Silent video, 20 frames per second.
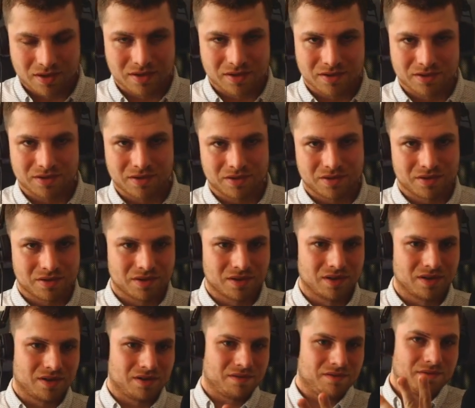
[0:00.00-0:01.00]
just
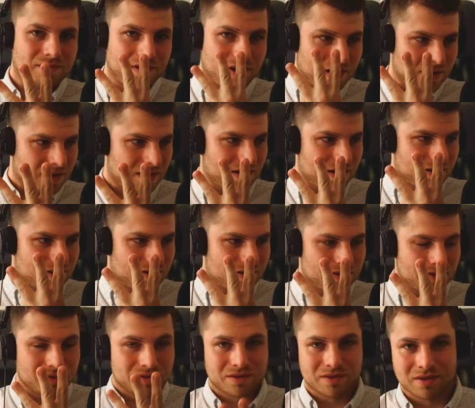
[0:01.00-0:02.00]
3
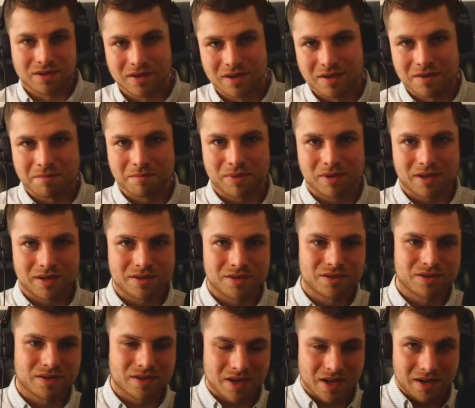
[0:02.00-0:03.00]
characters
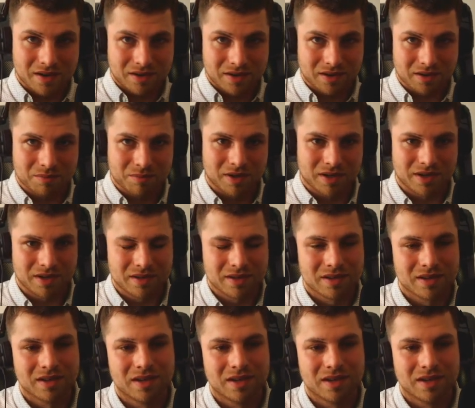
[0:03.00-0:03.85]
plus ending byte.